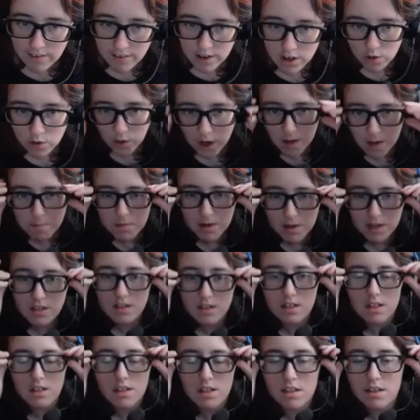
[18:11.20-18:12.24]
haven't quite
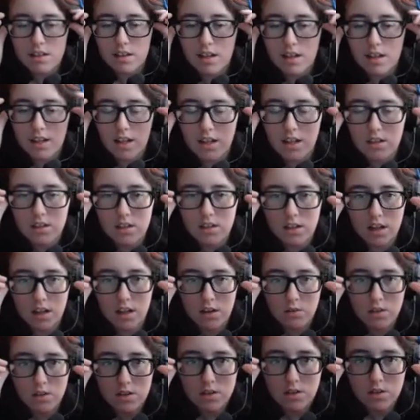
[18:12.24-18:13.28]
pinned it until I got to the
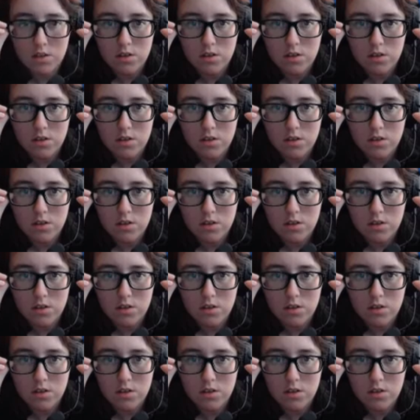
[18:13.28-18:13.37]
guy with the